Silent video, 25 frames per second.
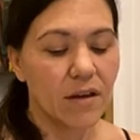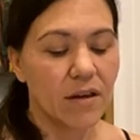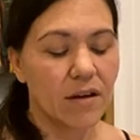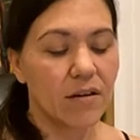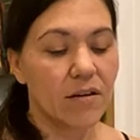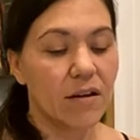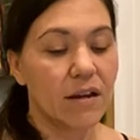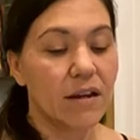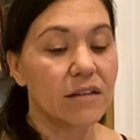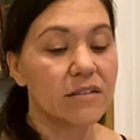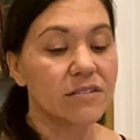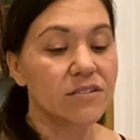
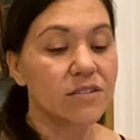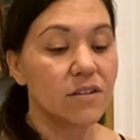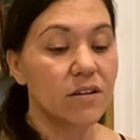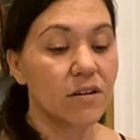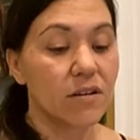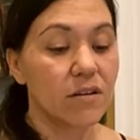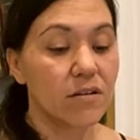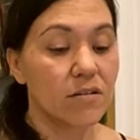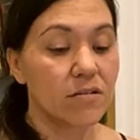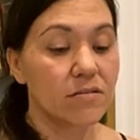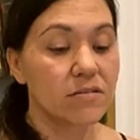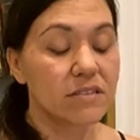All right,
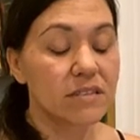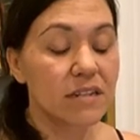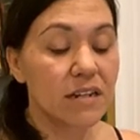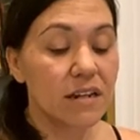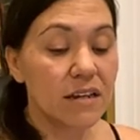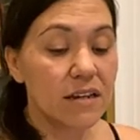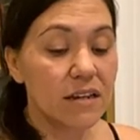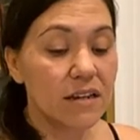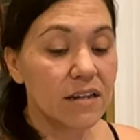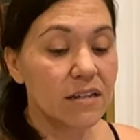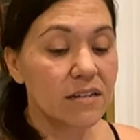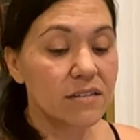so
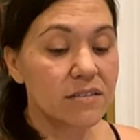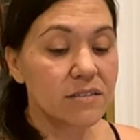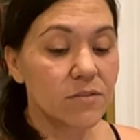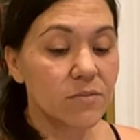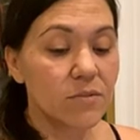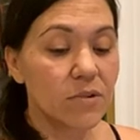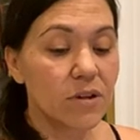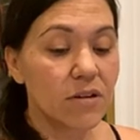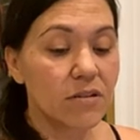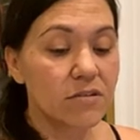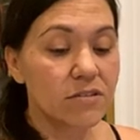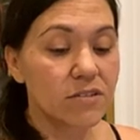tonight
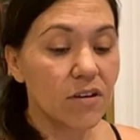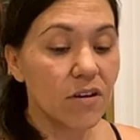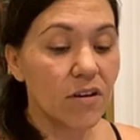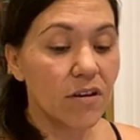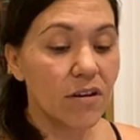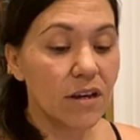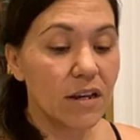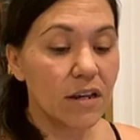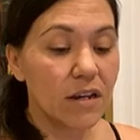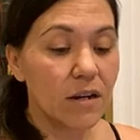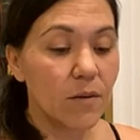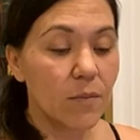we are
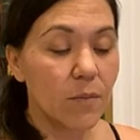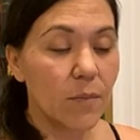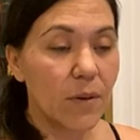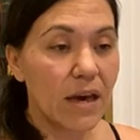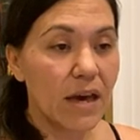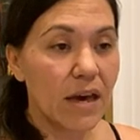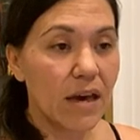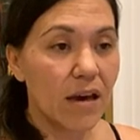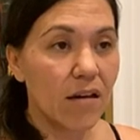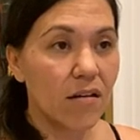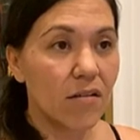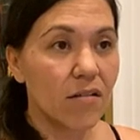talking
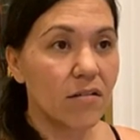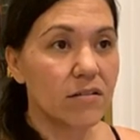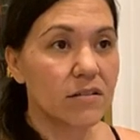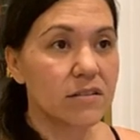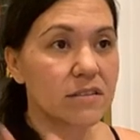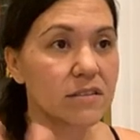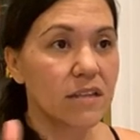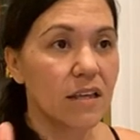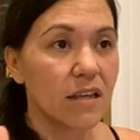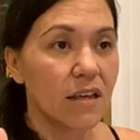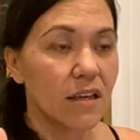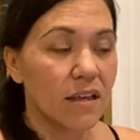
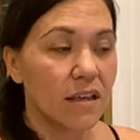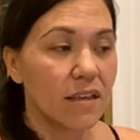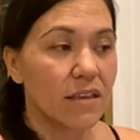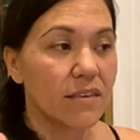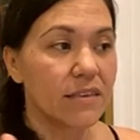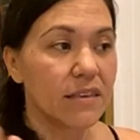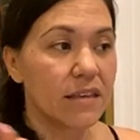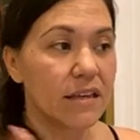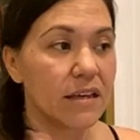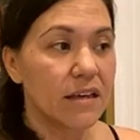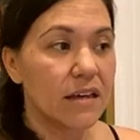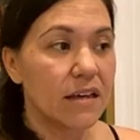about
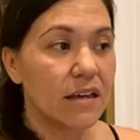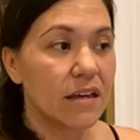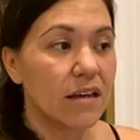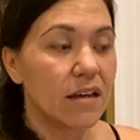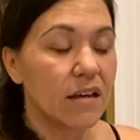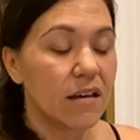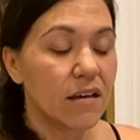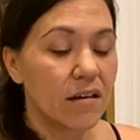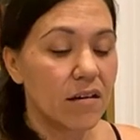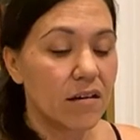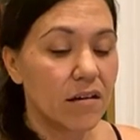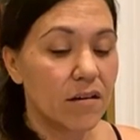the
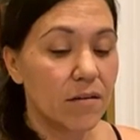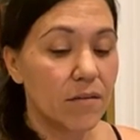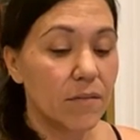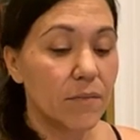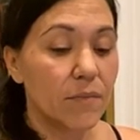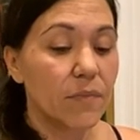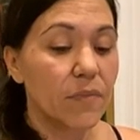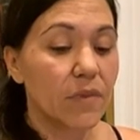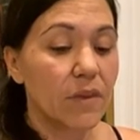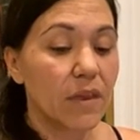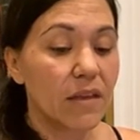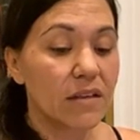
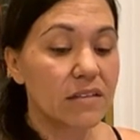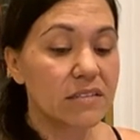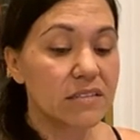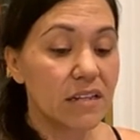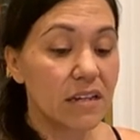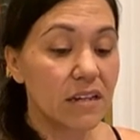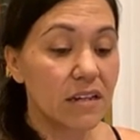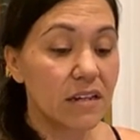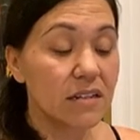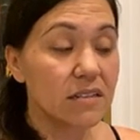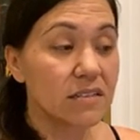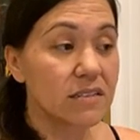um,
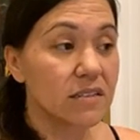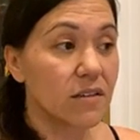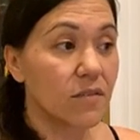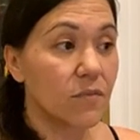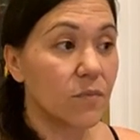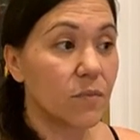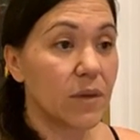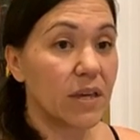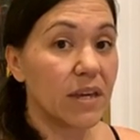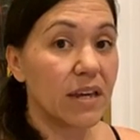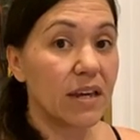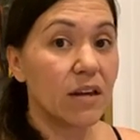science
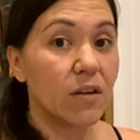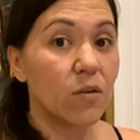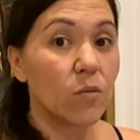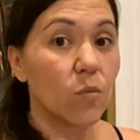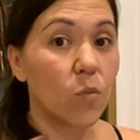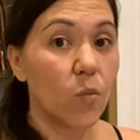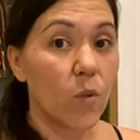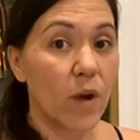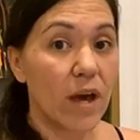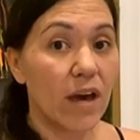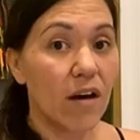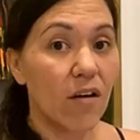of being
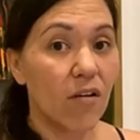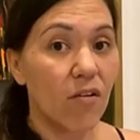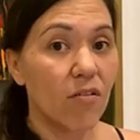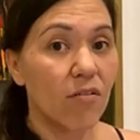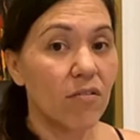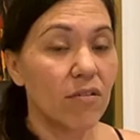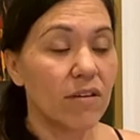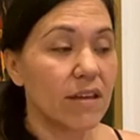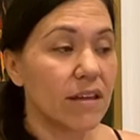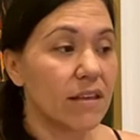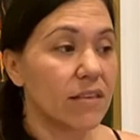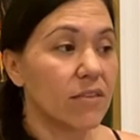
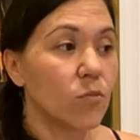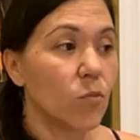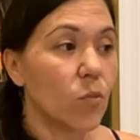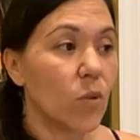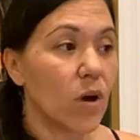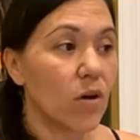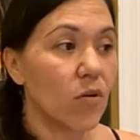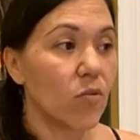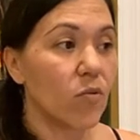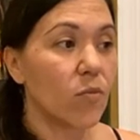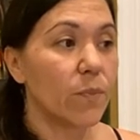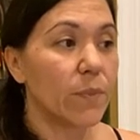well and
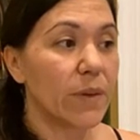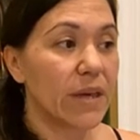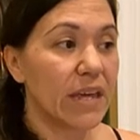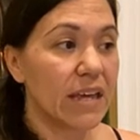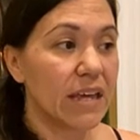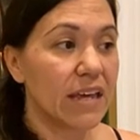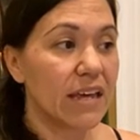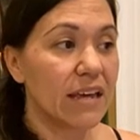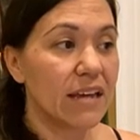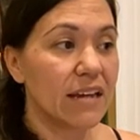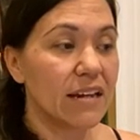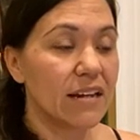well
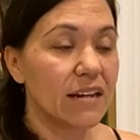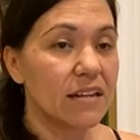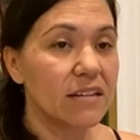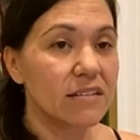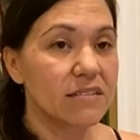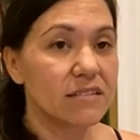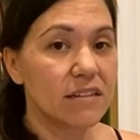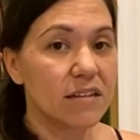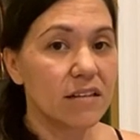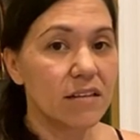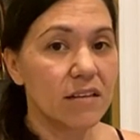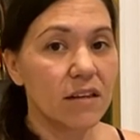being,
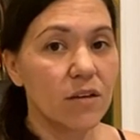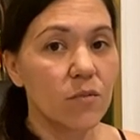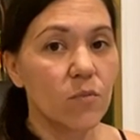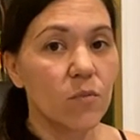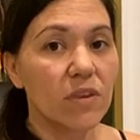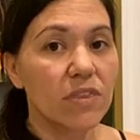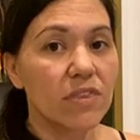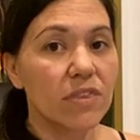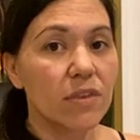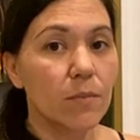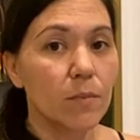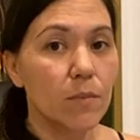dealing
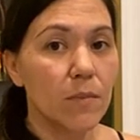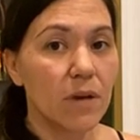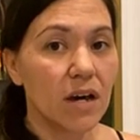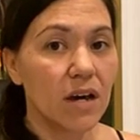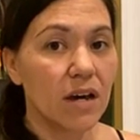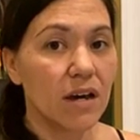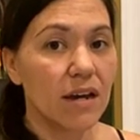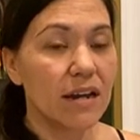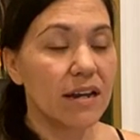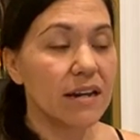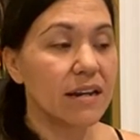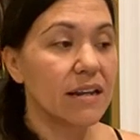with the
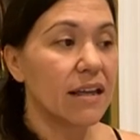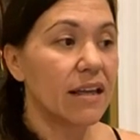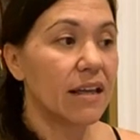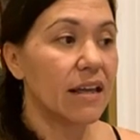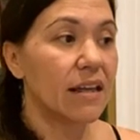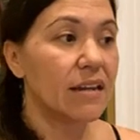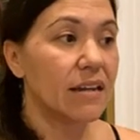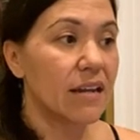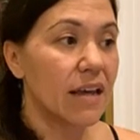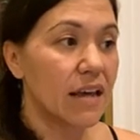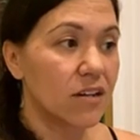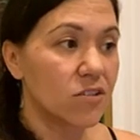mind
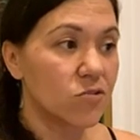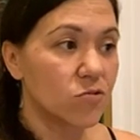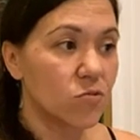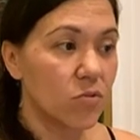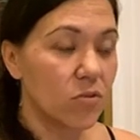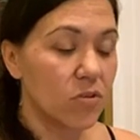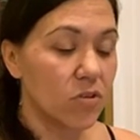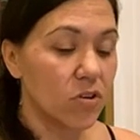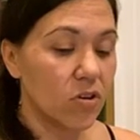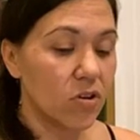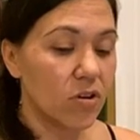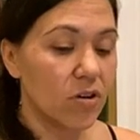and
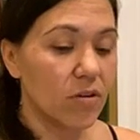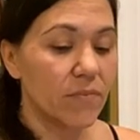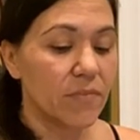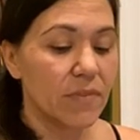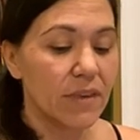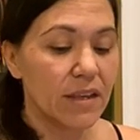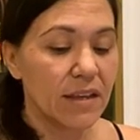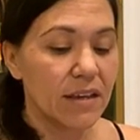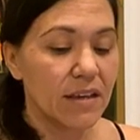natural law.